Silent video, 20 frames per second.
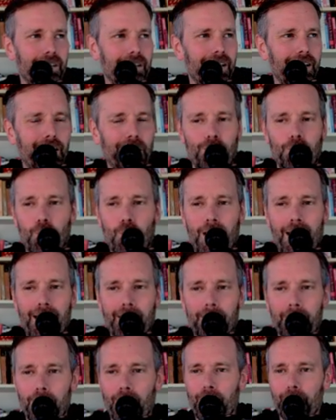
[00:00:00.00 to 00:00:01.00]
I don't know why.
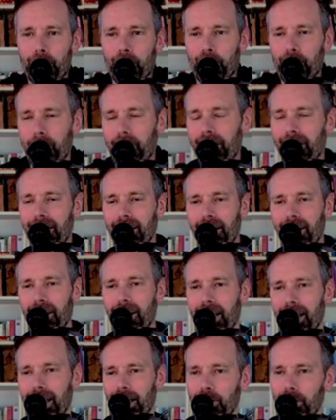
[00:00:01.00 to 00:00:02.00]
It bothers me.
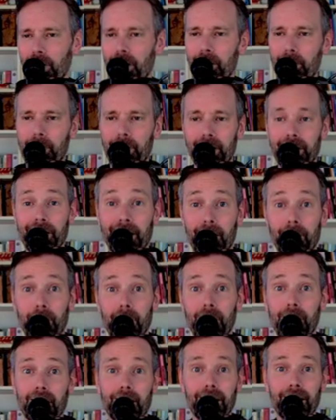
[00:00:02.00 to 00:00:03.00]
I'd rather be a dead
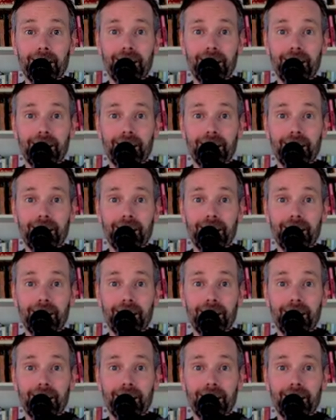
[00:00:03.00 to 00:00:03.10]
bug.